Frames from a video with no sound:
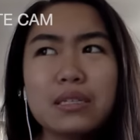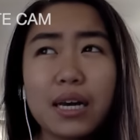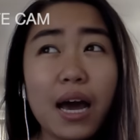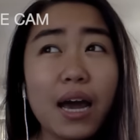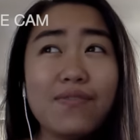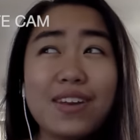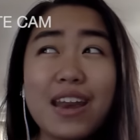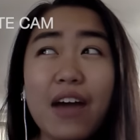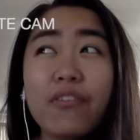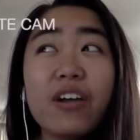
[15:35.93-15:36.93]
Like, I've
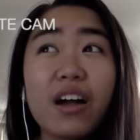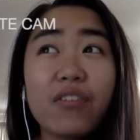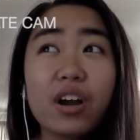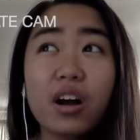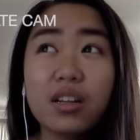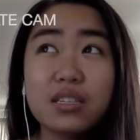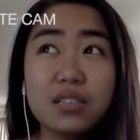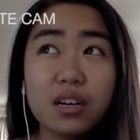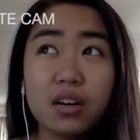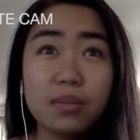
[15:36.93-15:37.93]
never ever gotten
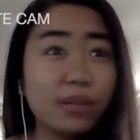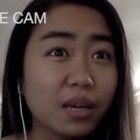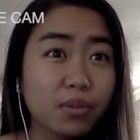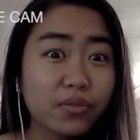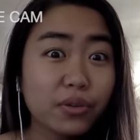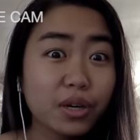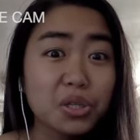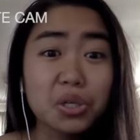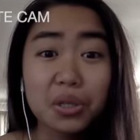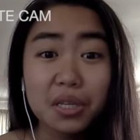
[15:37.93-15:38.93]
sick on a plane before
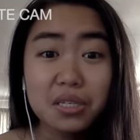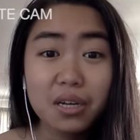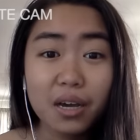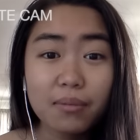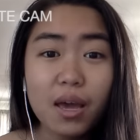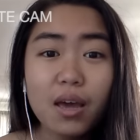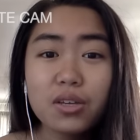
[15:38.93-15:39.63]
until this time.